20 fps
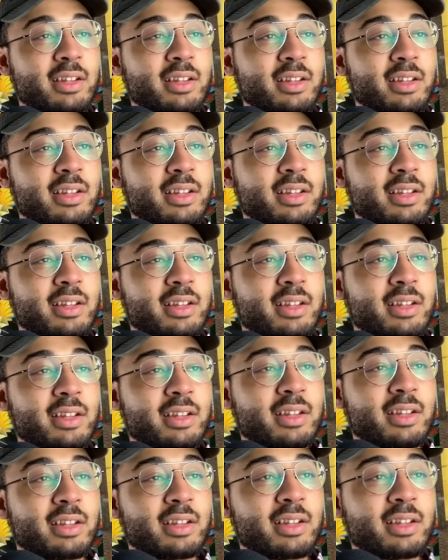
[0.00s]

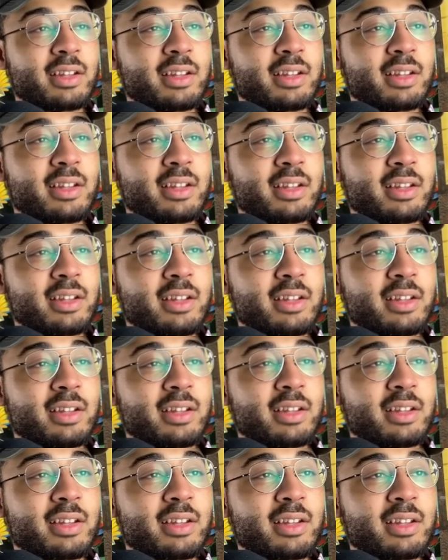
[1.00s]

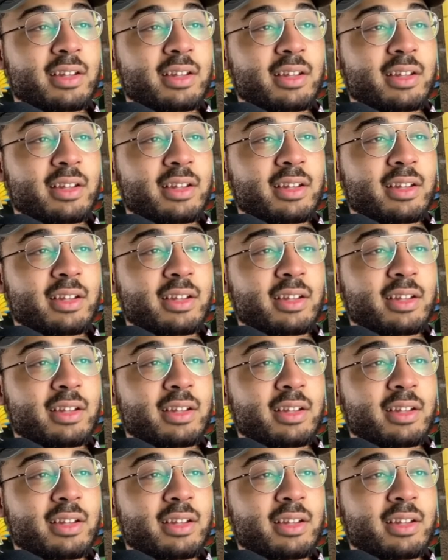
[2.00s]

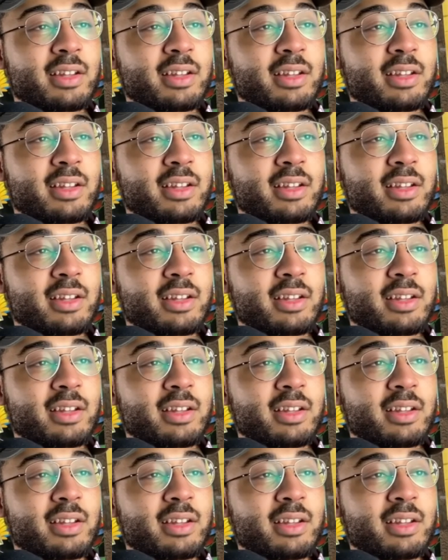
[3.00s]
No one is speaking in this clip.